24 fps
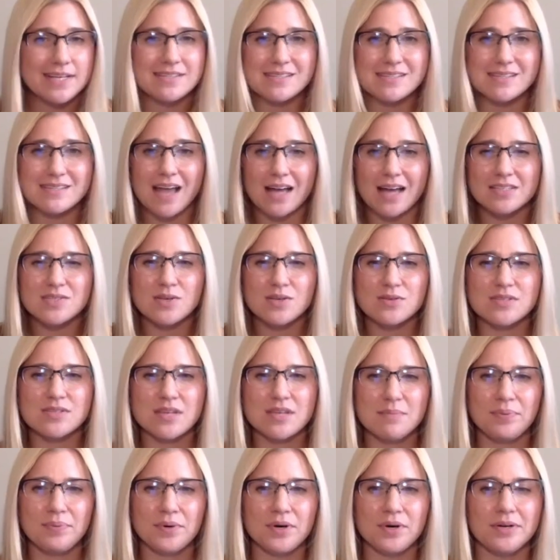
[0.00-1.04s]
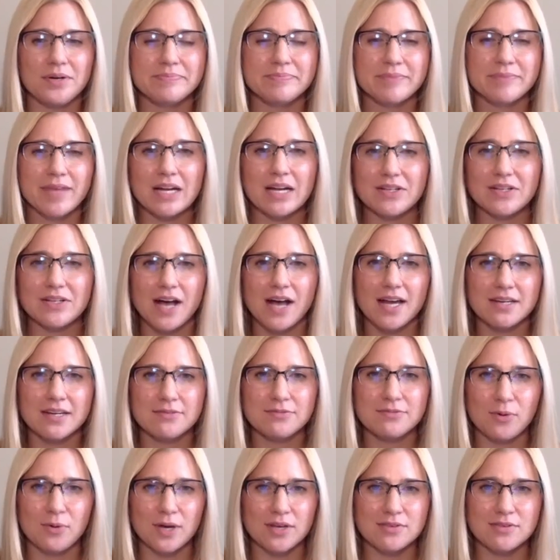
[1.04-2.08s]
it's not so simple. And a lot of
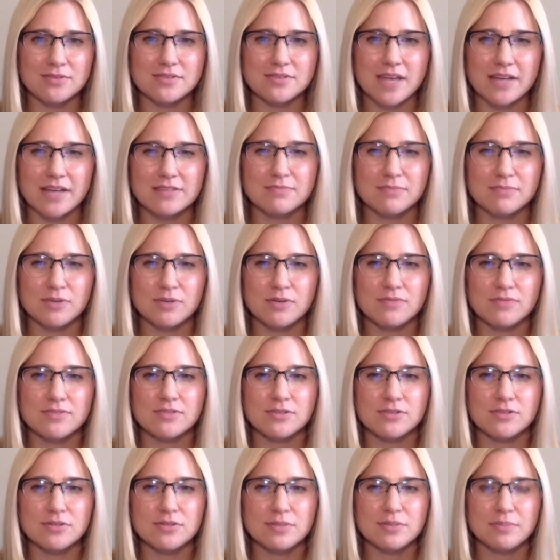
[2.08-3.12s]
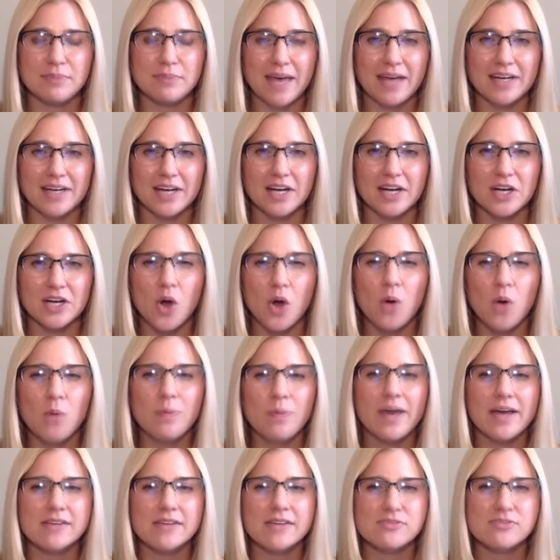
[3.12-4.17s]
oil's next moves do depend on
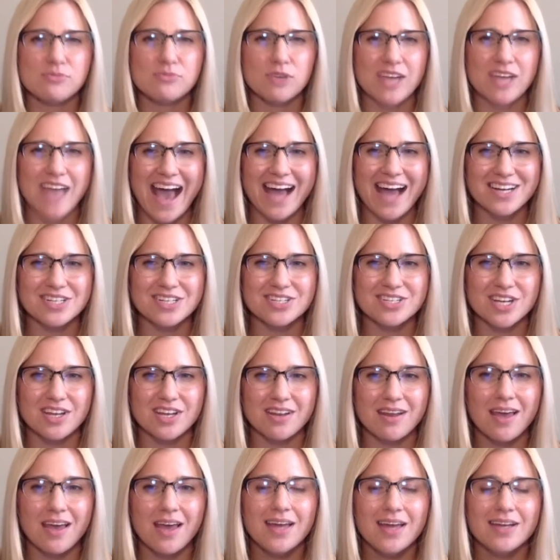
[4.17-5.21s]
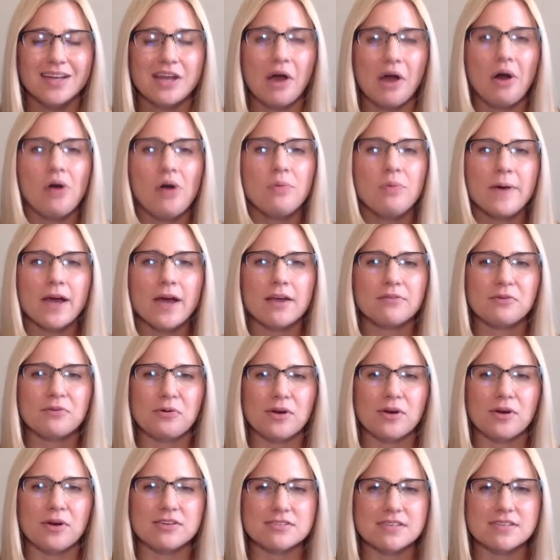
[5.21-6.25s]
OPEC's reaction. Now, OPEC, of
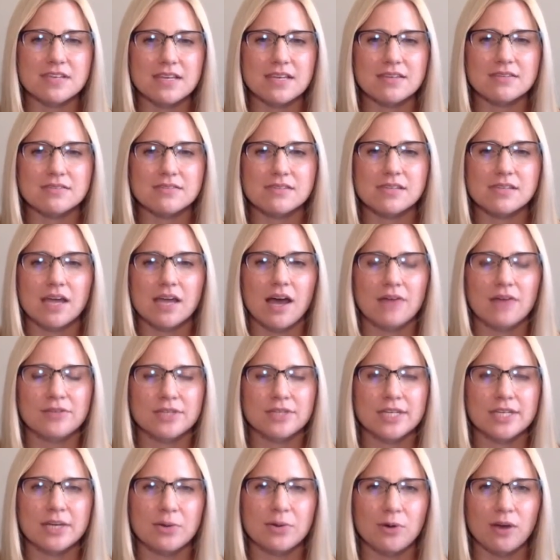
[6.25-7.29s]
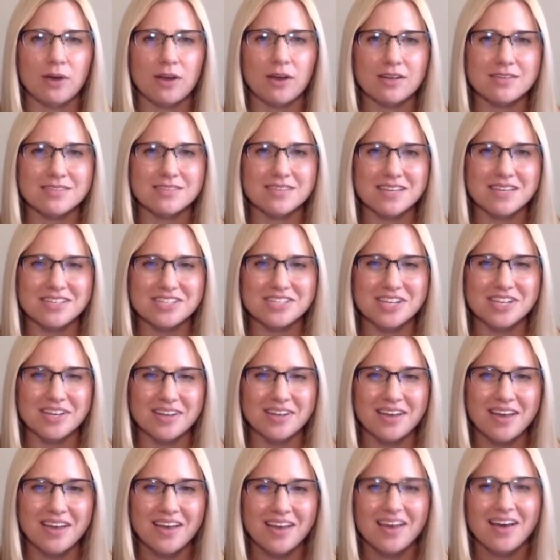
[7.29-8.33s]
course, is the governing
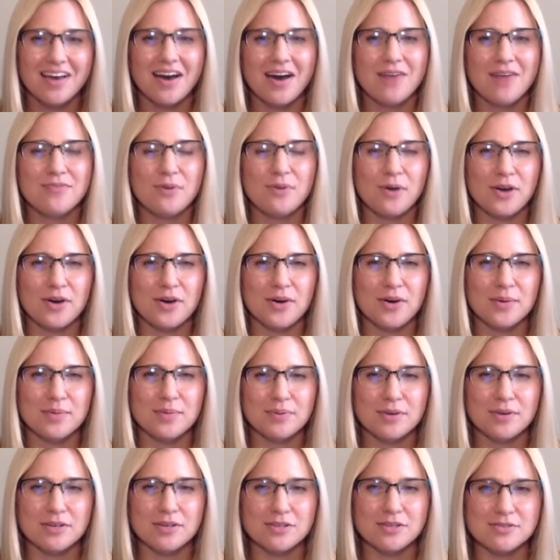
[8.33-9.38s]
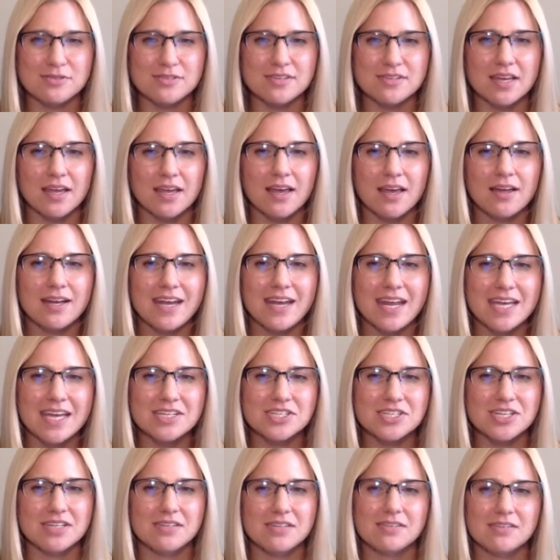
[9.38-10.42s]
organization of oil producing
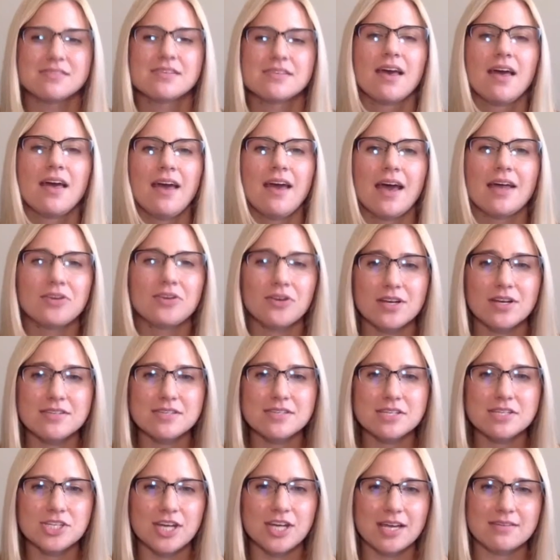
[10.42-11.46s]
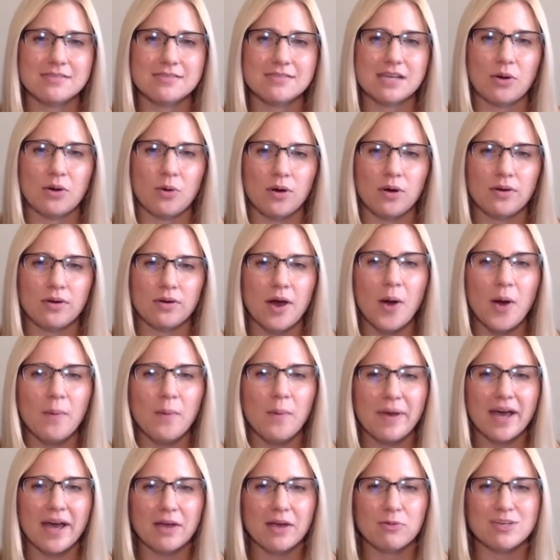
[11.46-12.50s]
nations. And there is a chance that
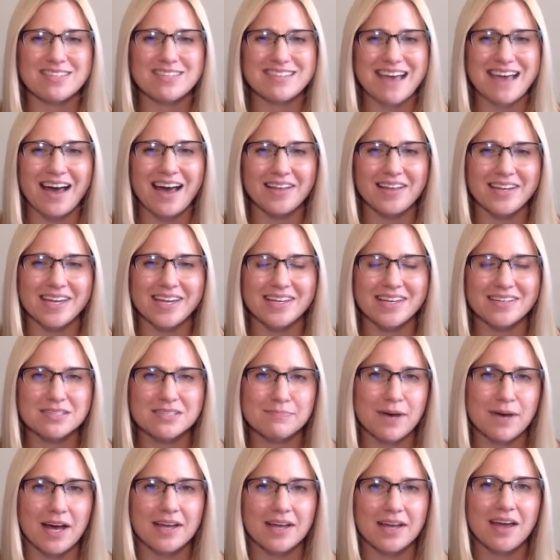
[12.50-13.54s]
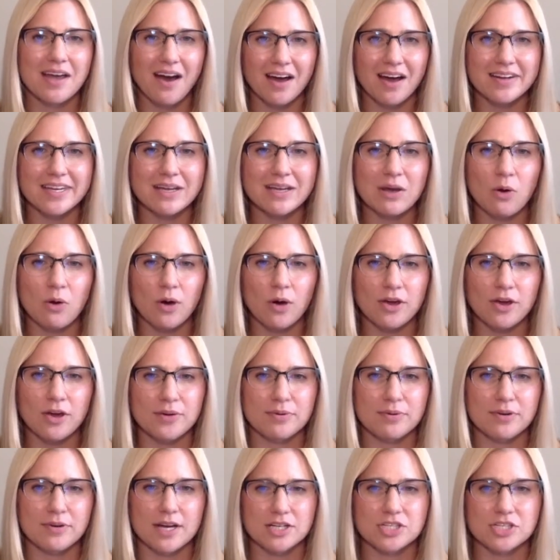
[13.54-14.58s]
OPEC retaliates by cutting oil
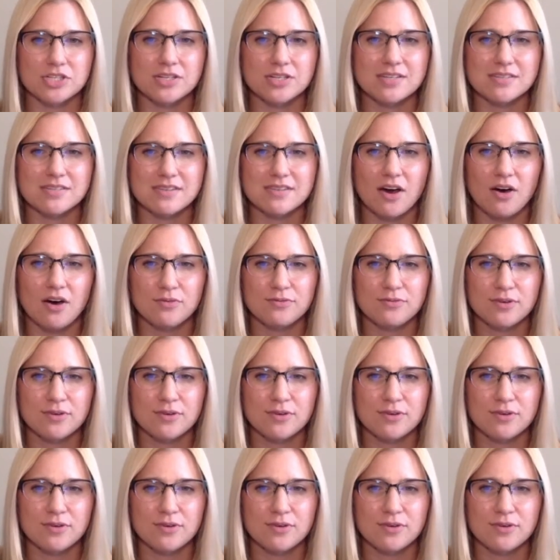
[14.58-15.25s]
production itself.